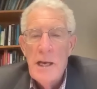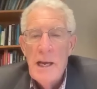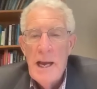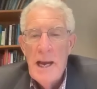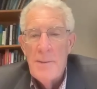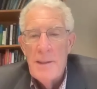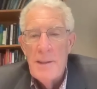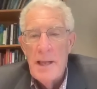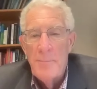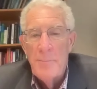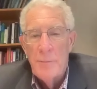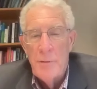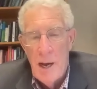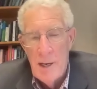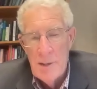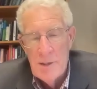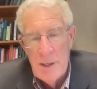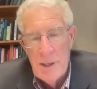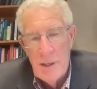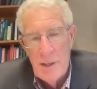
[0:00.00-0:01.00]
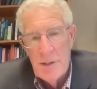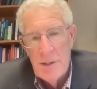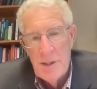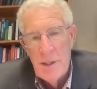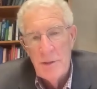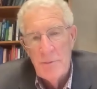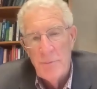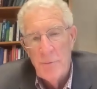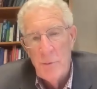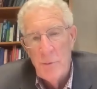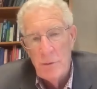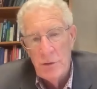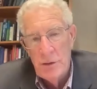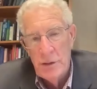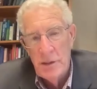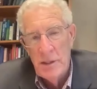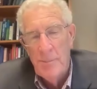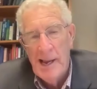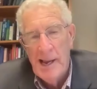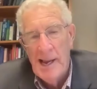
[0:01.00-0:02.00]
and then process these foods
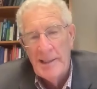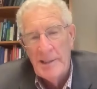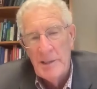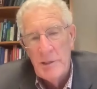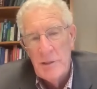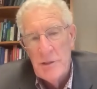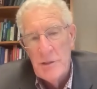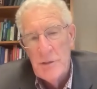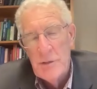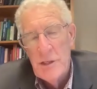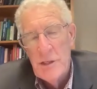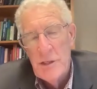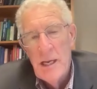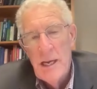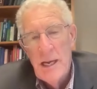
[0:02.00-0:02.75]
into packages.